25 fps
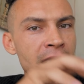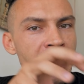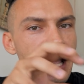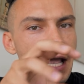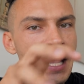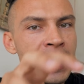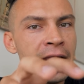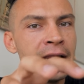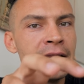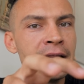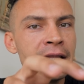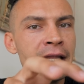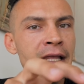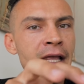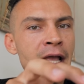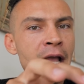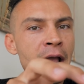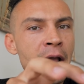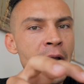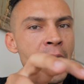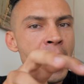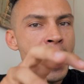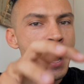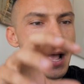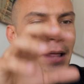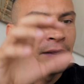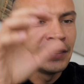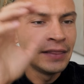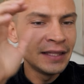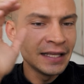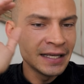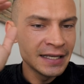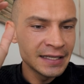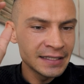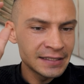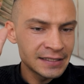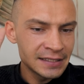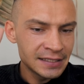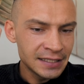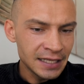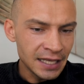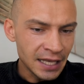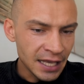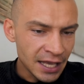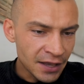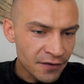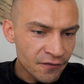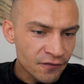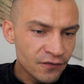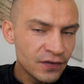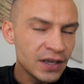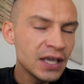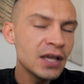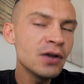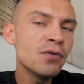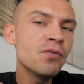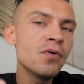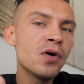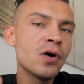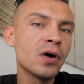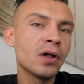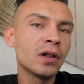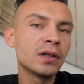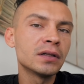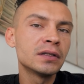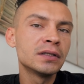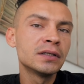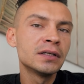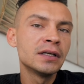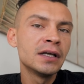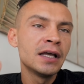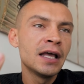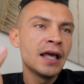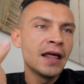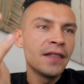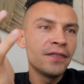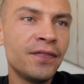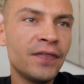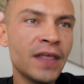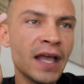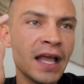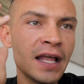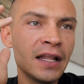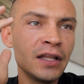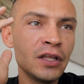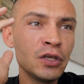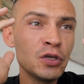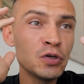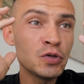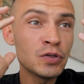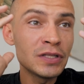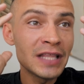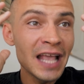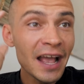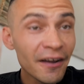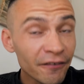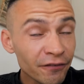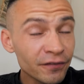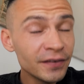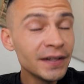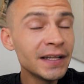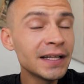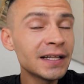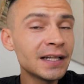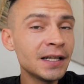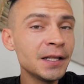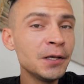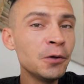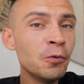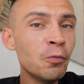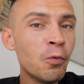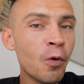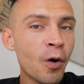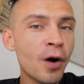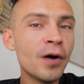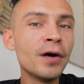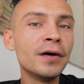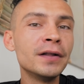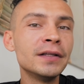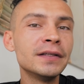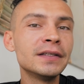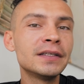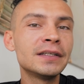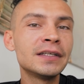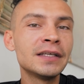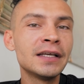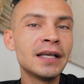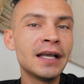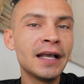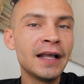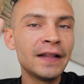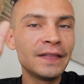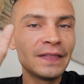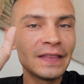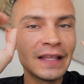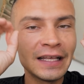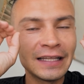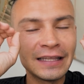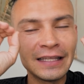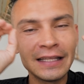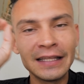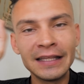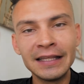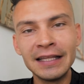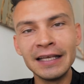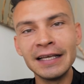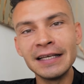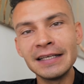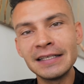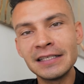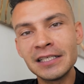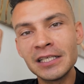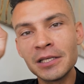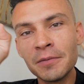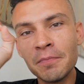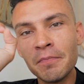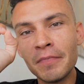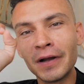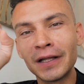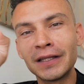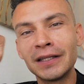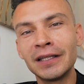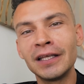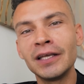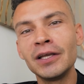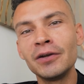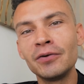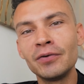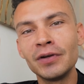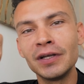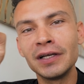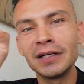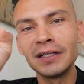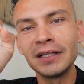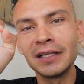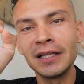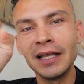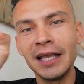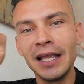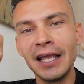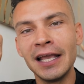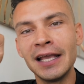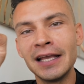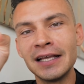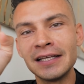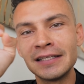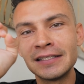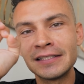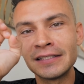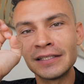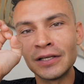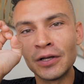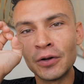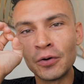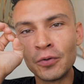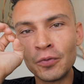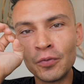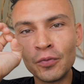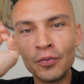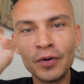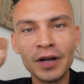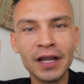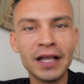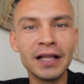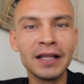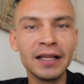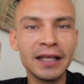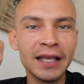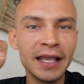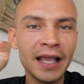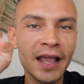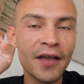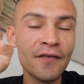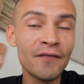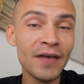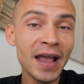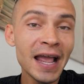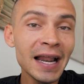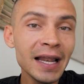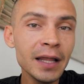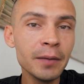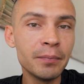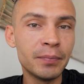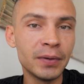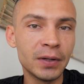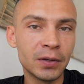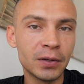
in this EV world, then you definitely want that this material is really available,